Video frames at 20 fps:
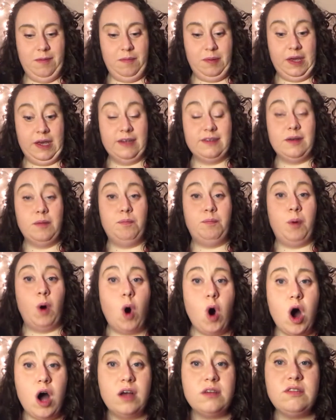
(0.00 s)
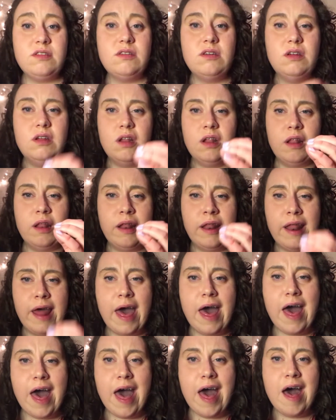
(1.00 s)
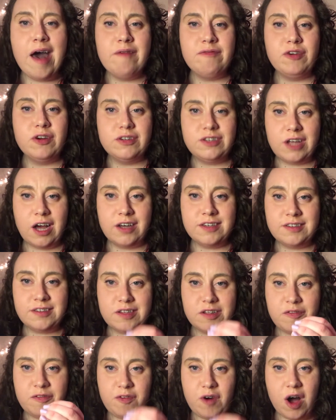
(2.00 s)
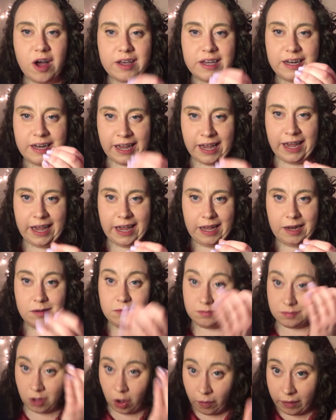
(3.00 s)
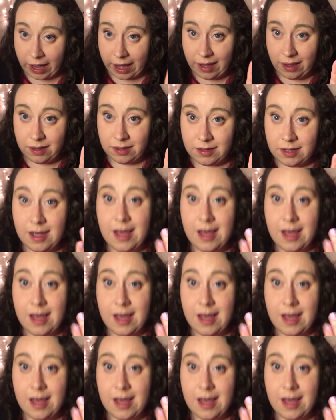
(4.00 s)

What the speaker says: because a boss never does the fucking hit, okay?